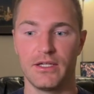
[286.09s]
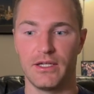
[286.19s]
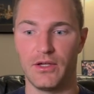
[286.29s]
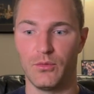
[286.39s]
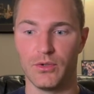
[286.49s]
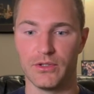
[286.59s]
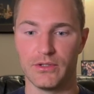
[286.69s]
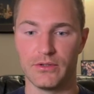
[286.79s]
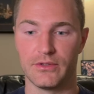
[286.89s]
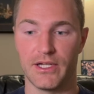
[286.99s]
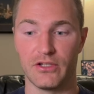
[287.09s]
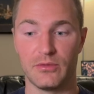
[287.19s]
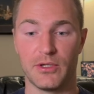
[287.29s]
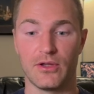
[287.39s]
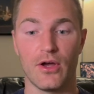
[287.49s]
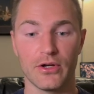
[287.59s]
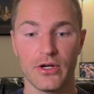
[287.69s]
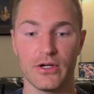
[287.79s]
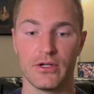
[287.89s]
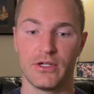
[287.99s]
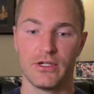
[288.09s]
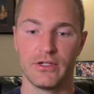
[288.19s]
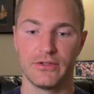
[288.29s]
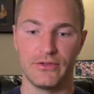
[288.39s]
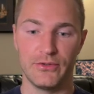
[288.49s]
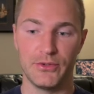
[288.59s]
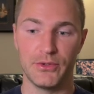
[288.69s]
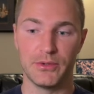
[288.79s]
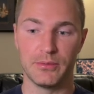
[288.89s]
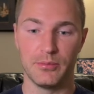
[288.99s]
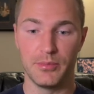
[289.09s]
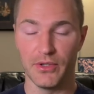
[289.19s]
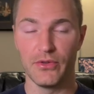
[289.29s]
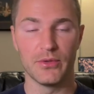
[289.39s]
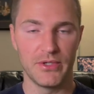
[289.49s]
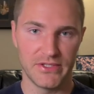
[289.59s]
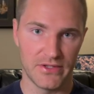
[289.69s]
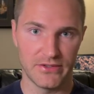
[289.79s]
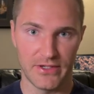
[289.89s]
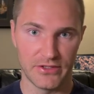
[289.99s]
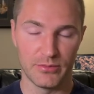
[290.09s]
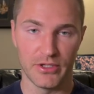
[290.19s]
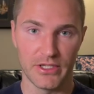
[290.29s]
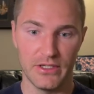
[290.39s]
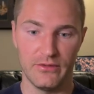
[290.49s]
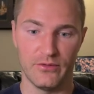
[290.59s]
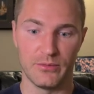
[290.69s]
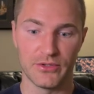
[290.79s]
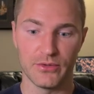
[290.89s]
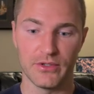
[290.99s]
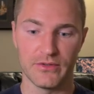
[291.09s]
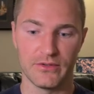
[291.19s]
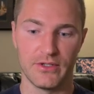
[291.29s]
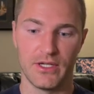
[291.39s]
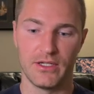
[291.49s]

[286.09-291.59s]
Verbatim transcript: It will take a little bit longer to build the Resynthesizer plugin from source.